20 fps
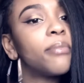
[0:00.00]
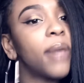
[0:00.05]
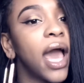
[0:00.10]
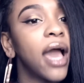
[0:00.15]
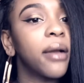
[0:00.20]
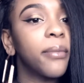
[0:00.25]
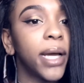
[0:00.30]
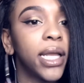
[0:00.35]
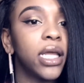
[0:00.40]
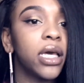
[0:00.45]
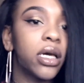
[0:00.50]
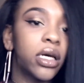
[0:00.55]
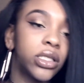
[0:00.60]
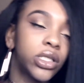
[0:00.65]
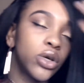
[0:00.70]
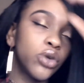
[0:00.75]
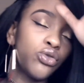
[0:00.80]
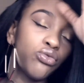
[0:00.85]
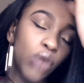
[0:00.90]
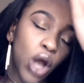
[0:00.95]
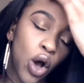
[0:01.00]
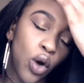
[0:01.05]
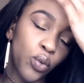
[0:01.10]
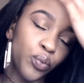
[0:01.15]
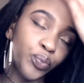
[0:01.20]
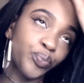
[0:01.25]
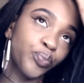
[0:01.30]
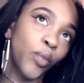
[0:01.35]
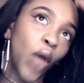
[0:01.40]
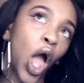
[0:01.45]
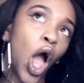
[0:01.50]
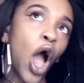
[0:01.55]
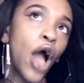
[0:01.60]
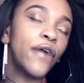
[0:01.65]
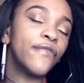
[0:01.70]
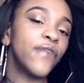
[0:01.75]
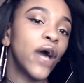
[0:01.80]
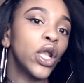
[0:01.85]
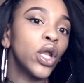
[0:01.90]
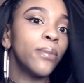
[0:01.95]
back, my nigga. So, you know,
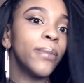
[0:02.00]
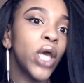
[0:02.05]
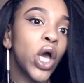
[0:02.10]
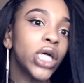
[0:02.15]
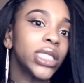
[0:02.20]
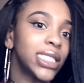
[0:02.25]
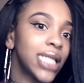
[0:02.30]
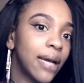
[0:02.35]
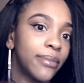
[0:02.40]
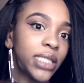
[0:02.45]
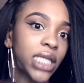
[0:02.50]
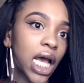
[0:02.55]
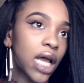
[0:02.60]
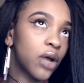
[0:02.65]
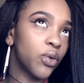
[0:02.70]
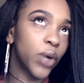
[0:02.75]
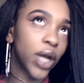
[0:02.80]
follow me on Snapchat or